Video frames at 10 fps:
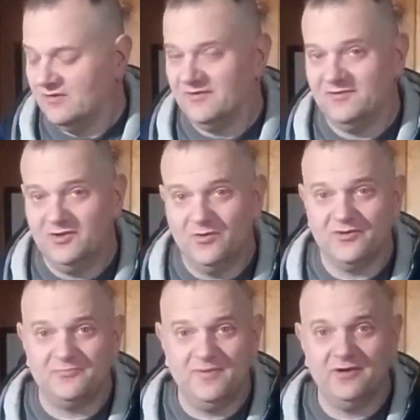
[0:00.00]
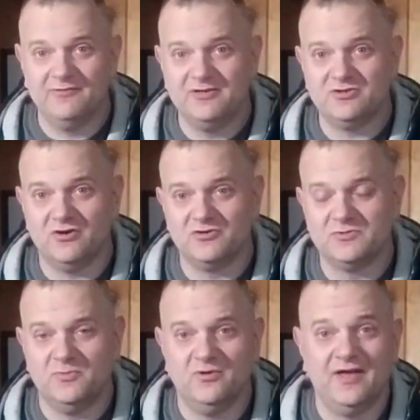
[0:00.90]
USB
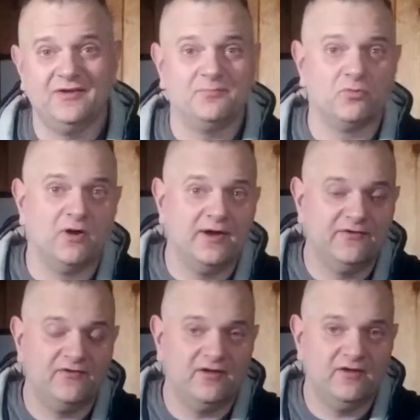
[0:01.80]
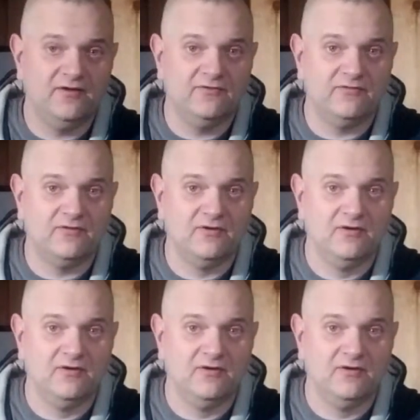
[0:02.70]
rechargeable, as bright as it is,